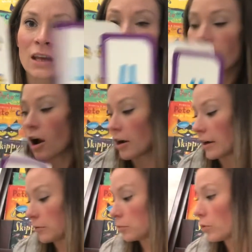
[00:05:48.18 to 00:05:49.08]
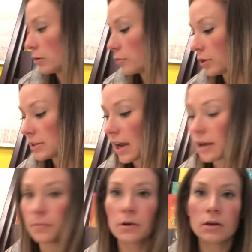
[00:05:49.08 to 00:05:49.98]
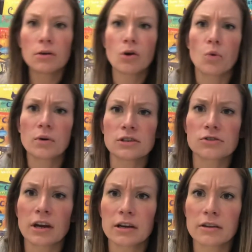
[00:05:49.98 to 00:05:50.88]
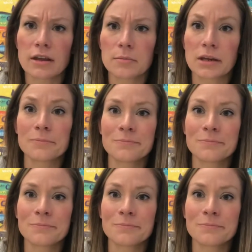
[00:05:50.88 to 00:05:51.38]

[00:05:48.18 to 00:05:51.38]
All right, one more time. What does greater than mean?